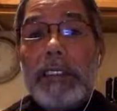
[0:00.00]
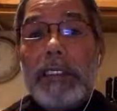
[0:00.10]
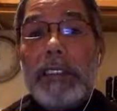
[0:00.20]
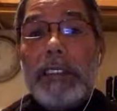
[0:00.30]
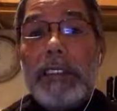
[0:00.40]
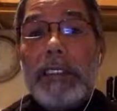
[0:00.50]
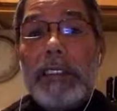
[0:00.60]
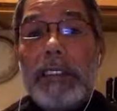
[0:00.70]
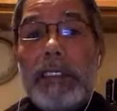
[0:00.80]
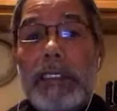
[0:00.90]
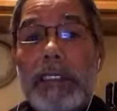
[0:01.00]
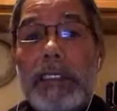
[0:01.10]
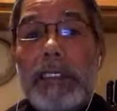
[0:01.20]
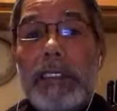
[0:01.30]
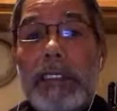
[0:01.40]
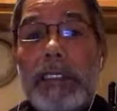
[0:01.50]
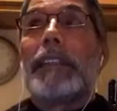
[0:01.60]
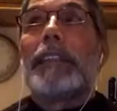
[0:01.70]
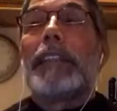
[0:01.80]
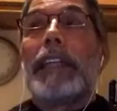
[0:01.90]
and
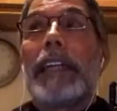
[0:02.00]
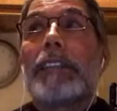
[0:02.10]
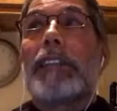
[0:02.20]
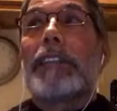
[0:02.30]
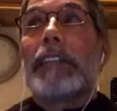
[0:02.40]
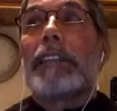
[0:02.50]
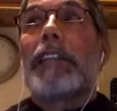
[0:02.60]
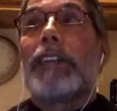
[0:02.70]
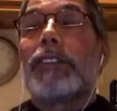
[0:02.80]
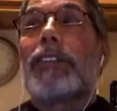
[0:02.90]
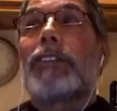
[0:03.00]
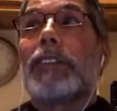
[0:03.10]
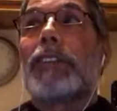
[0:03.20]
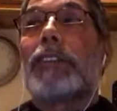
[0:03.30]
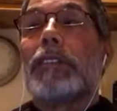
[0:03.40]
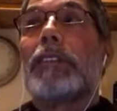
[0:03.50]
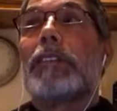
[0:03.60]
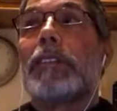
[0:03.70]
yeah, that's another story too.